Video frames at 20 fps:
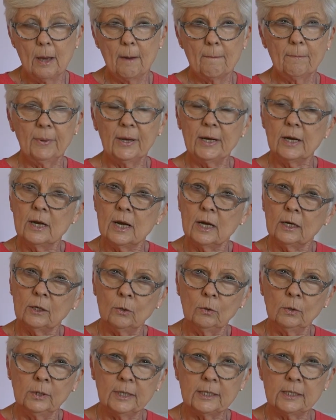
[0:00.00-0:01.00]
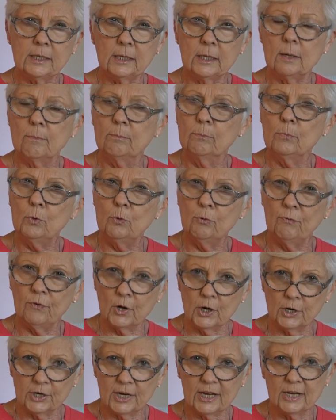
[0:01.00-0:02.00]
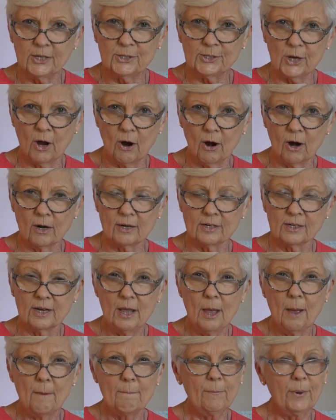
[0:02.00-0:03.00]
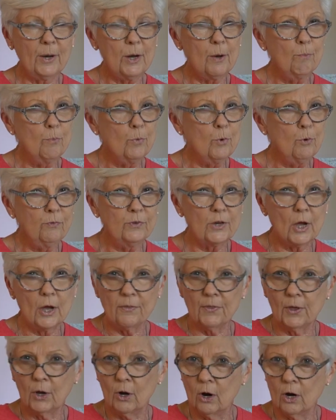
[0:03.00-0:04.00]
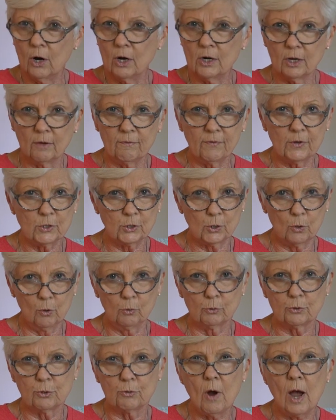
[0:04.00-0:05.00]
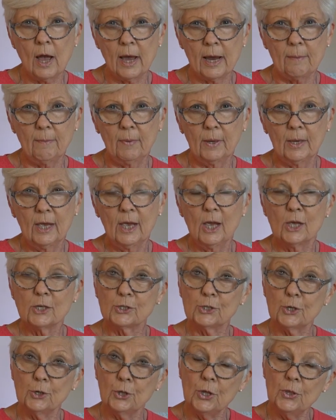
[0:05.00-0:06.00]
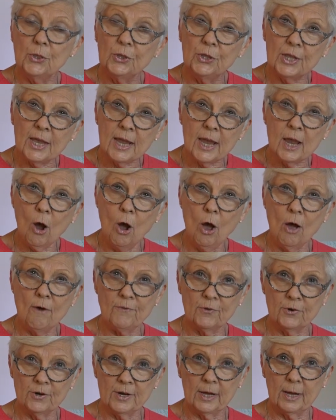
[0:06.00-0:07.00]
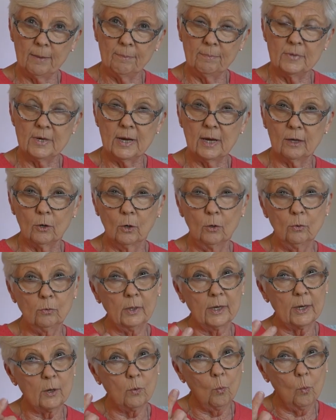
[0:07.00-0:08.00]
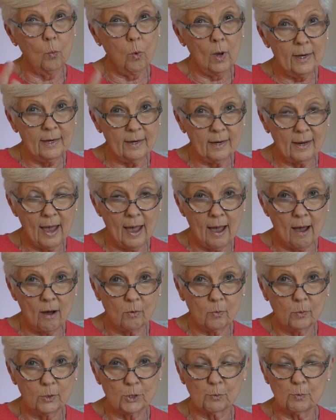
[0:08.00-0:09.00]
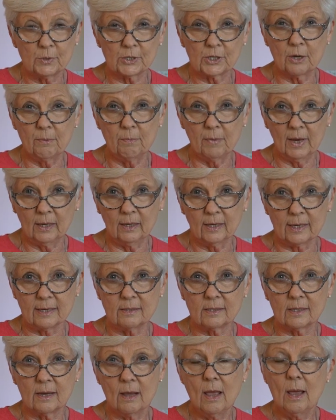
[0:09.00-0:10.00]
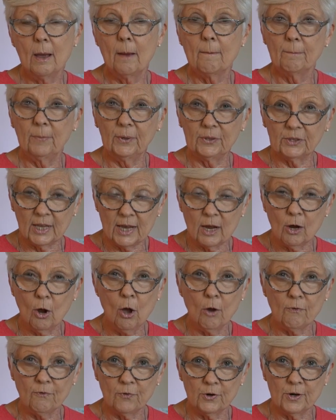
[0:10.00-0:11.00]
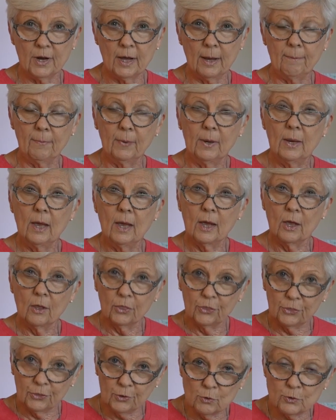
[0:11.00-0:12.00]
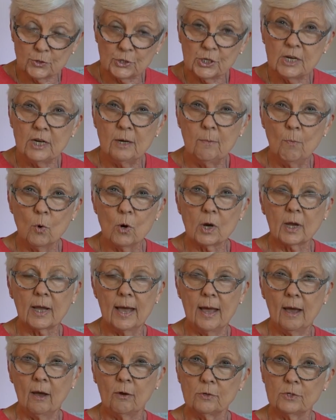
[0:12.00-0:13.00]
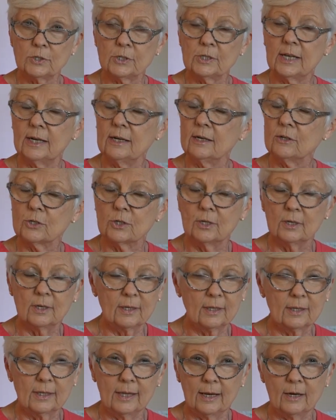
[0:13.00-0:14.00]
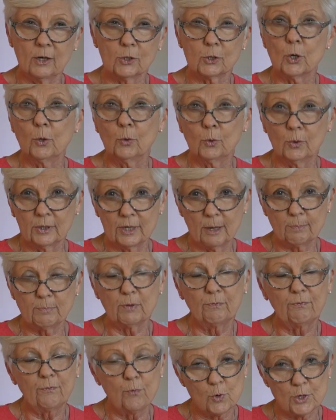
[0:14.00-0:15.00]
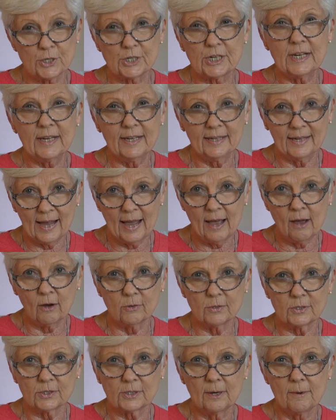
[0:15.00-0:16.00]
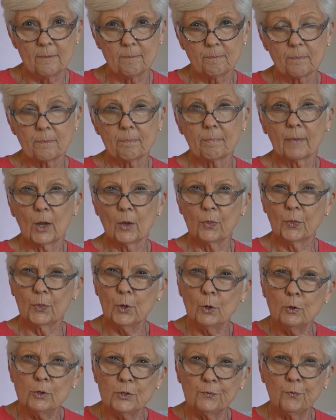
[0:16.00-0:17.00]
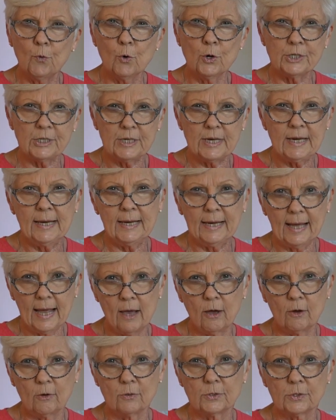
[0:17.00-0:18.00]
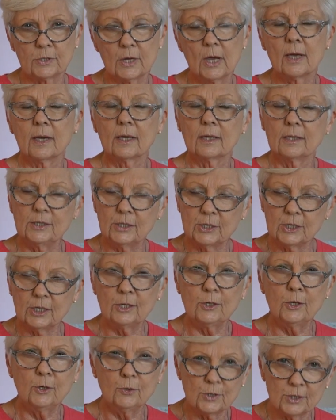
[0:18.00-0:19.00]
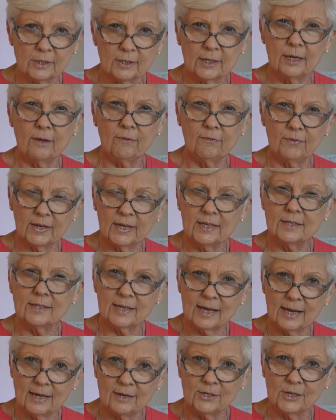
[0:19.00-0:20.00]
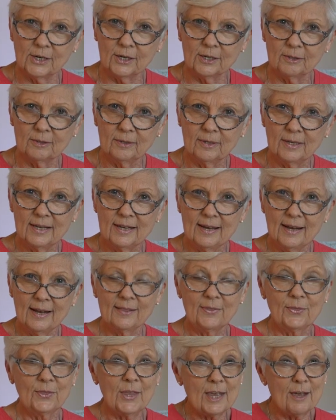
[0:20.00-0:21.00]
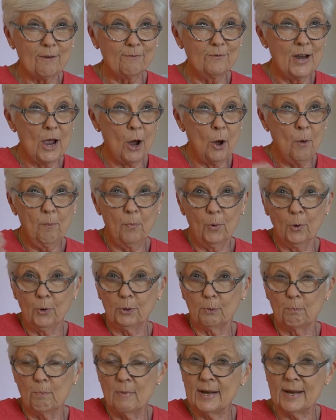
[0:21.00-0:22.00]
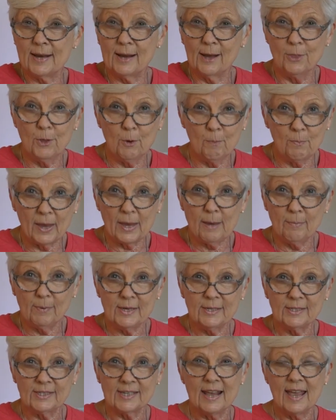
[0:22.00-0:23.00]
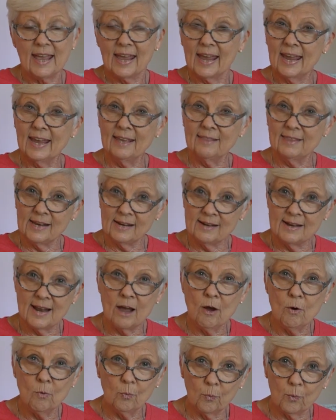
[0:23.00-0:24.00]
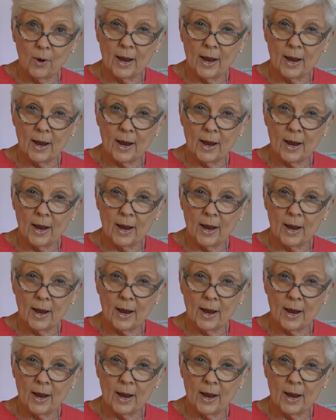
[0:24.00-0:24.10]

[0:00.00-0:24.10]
But not only did it move on his heart, but it moved on the heart of his whole tribe, so that they offered up not only one cow, which was Kimeli's, but they offered up 13 more cows that totaled up to 14 cows. Those 14 cows continue to live in Kenya. They have now birthed many other babies, and they now